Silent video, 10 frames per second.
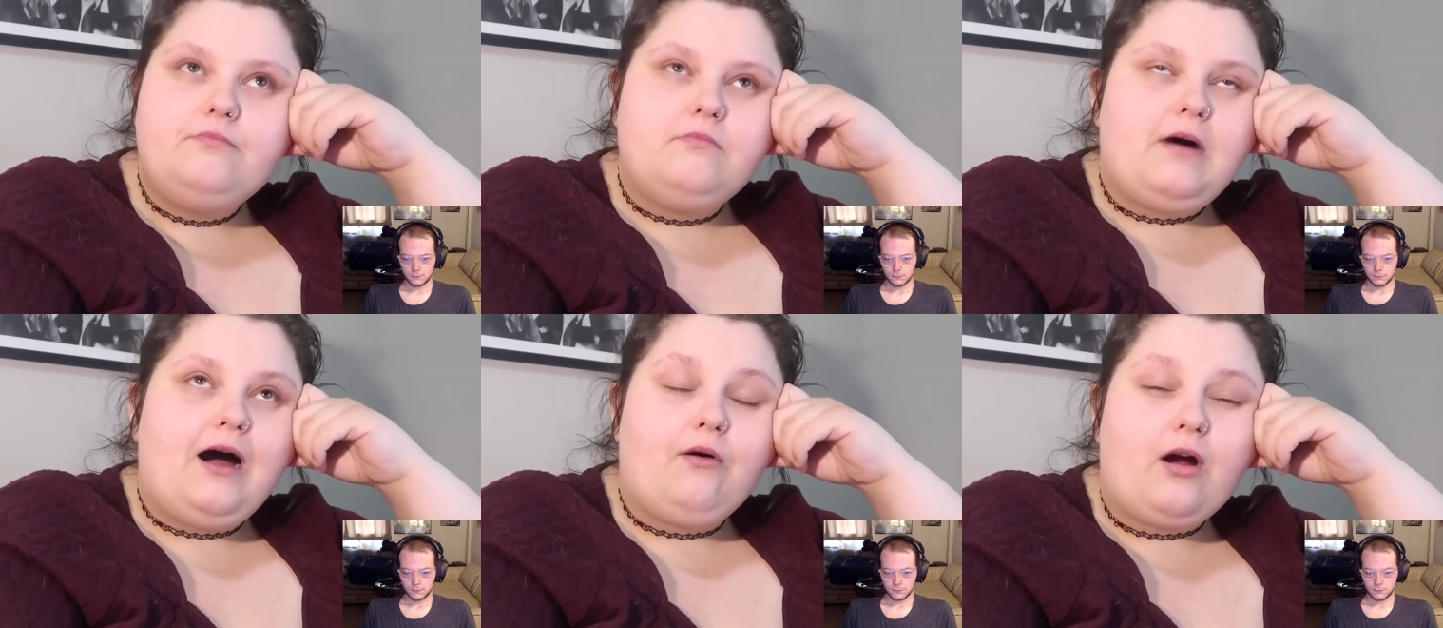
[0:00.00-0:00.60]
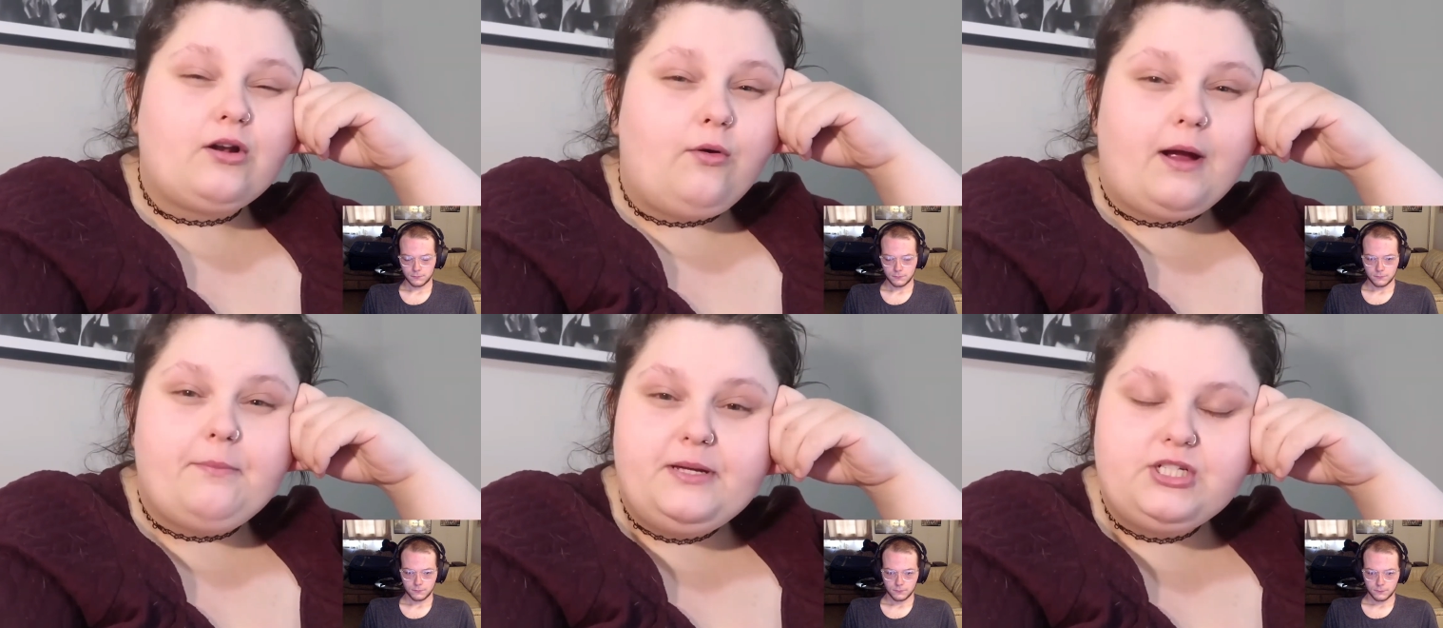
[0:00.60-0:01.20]
Speaker 1: how hardcore
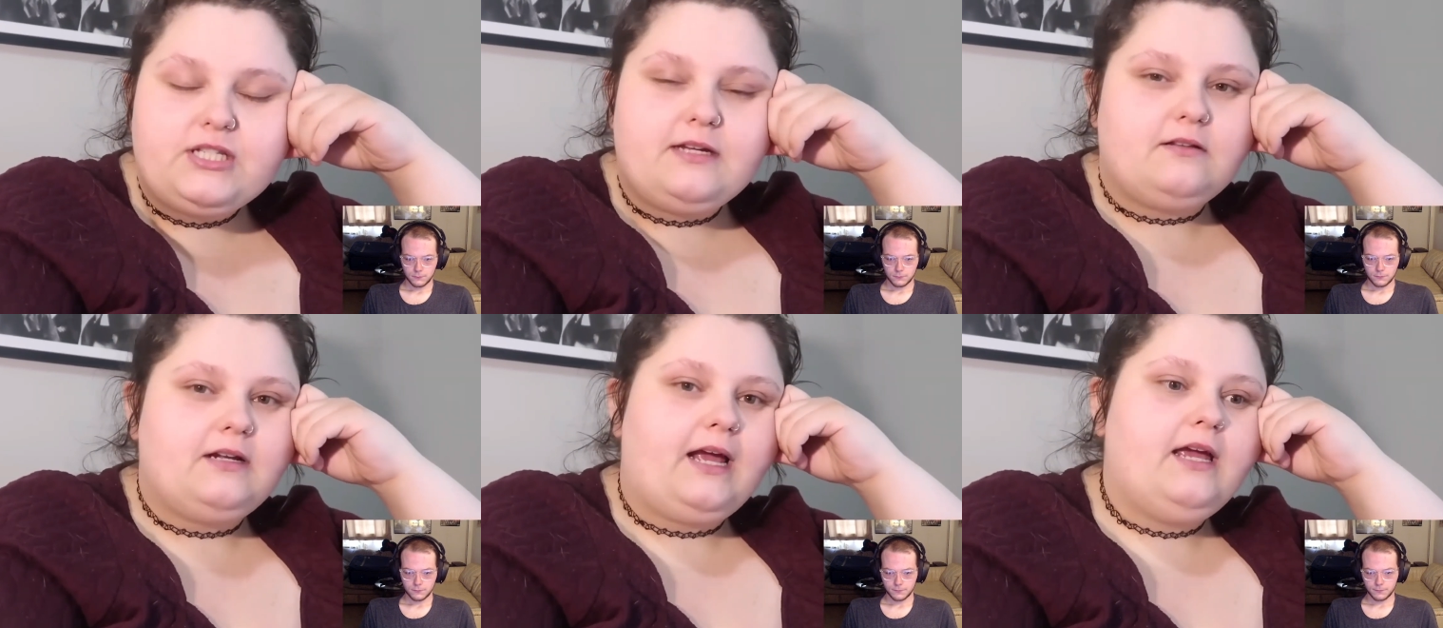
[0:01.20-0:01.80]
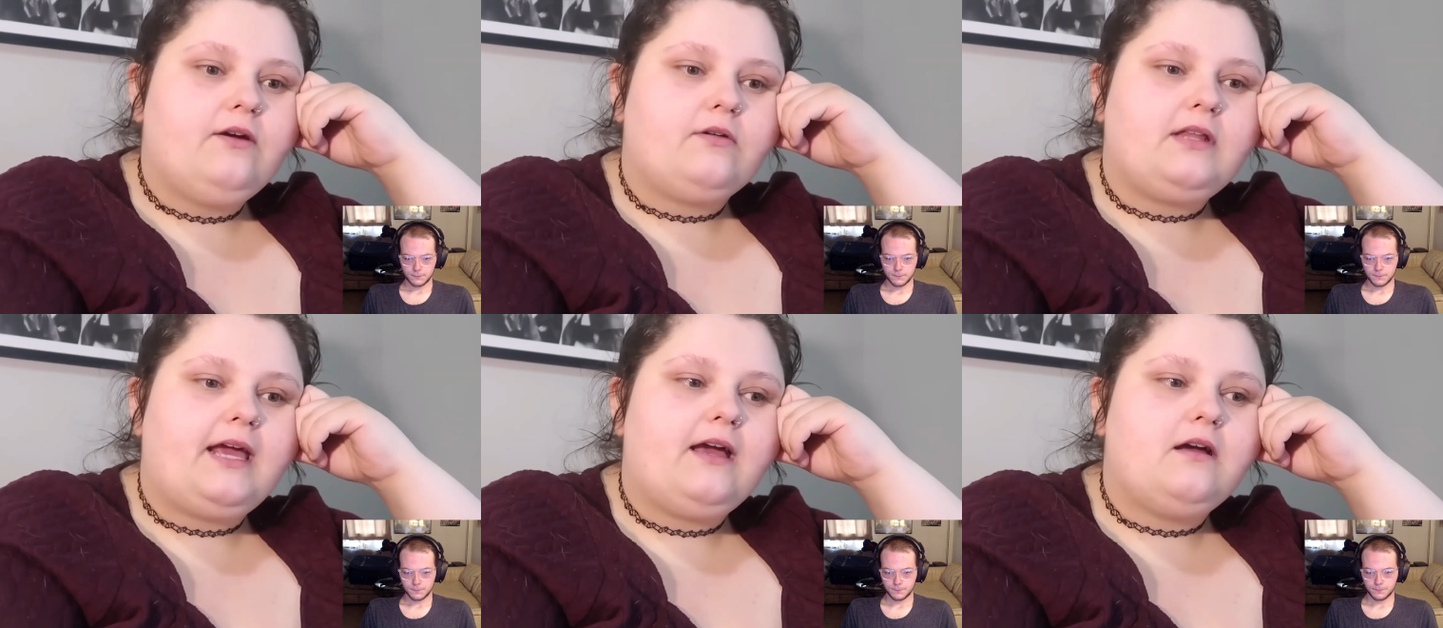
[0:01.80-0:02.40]
I binged the other night or
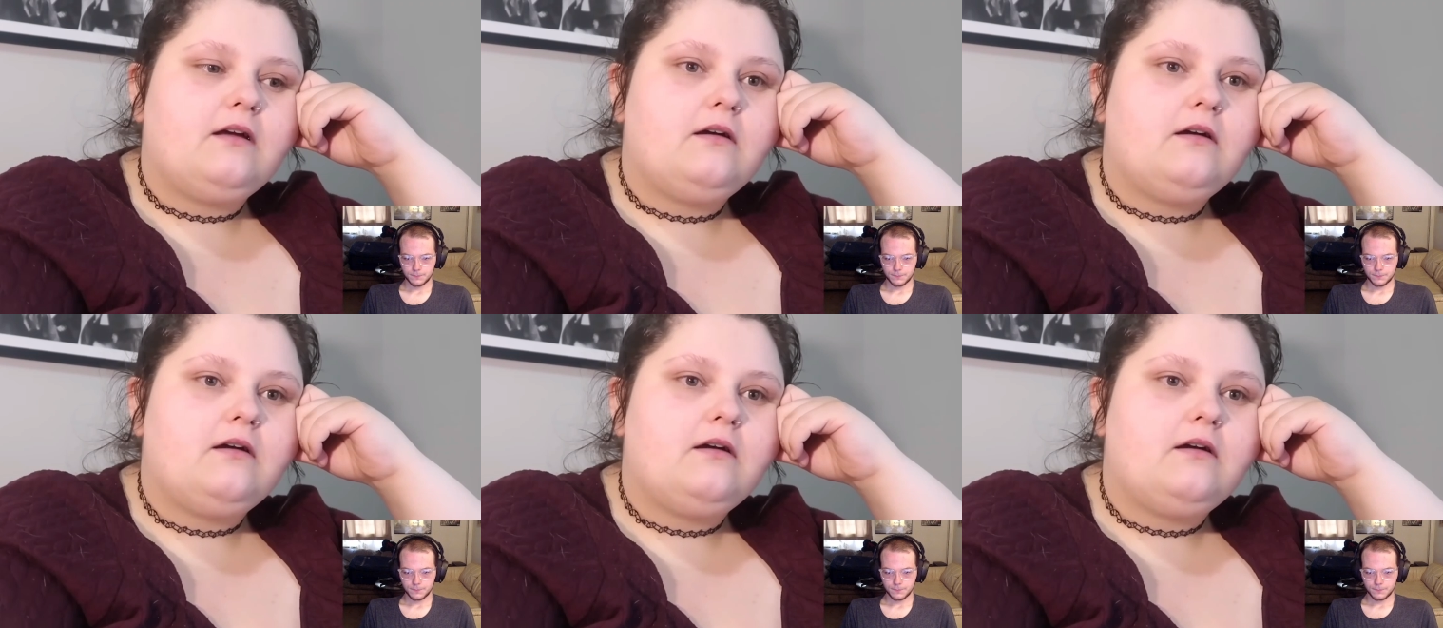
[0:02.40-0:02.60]
like